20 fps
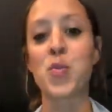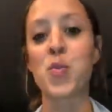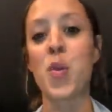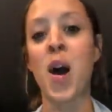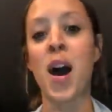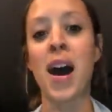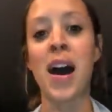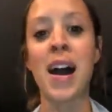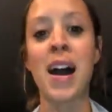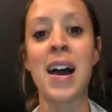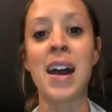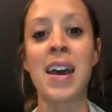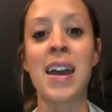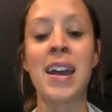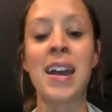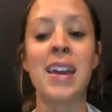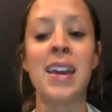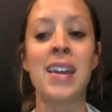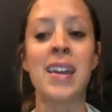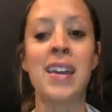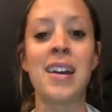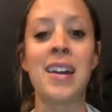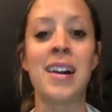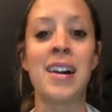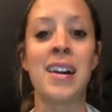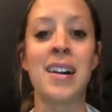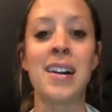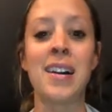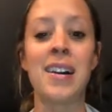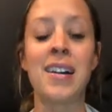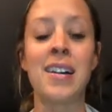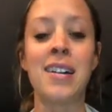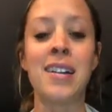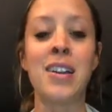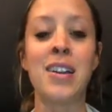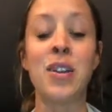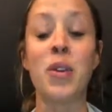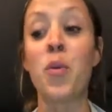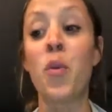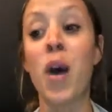why
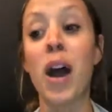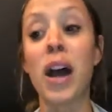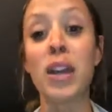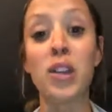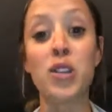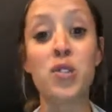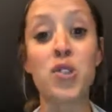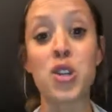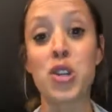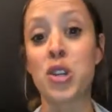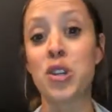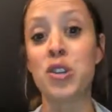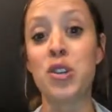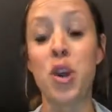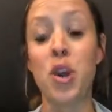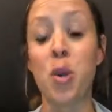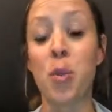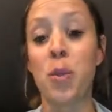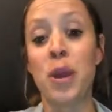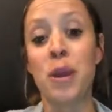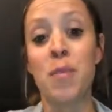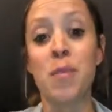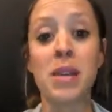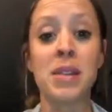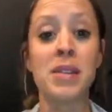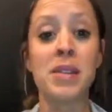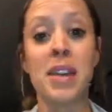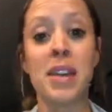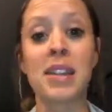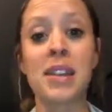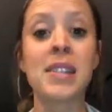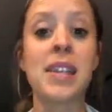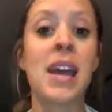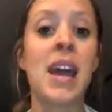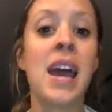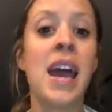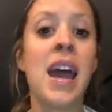you shouldn't open a business.